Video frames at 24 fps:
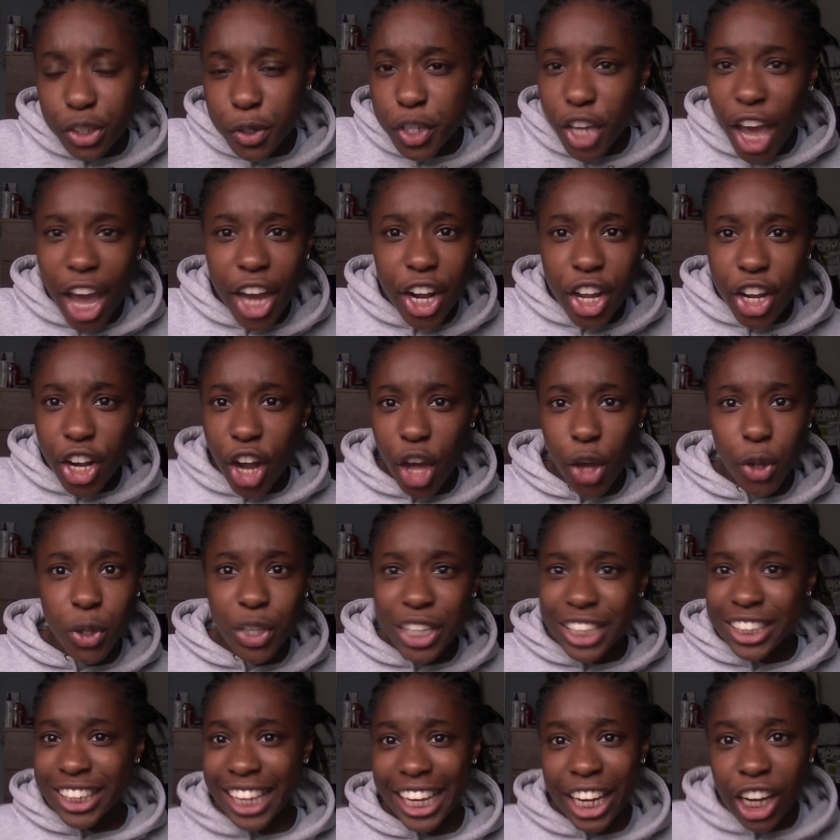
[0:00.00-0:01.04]
You, I don't know.
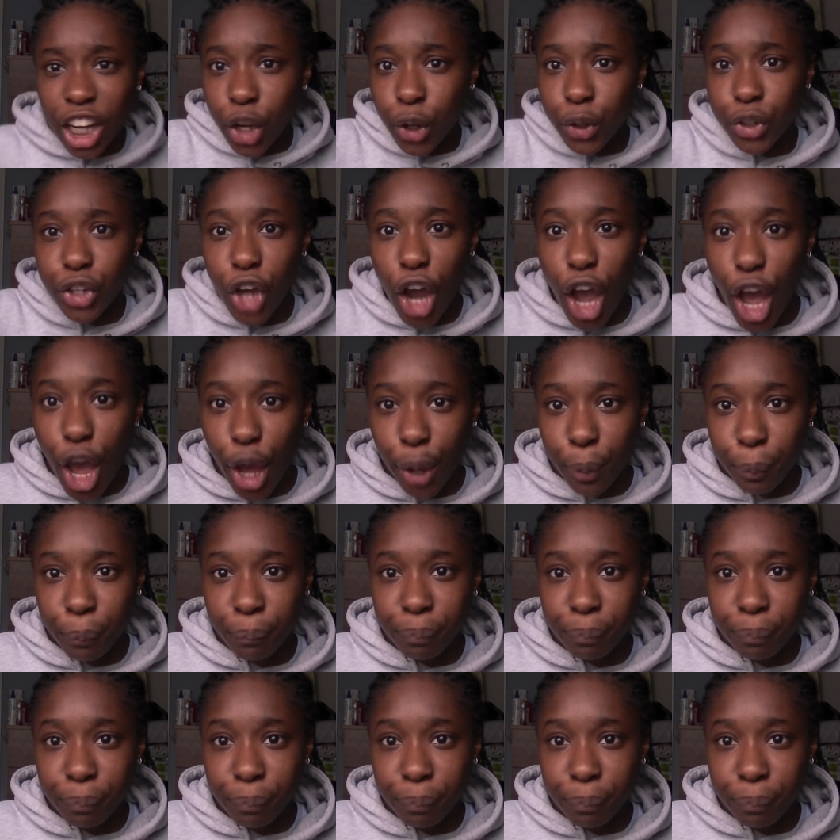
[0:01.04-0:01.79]
You need to include your own.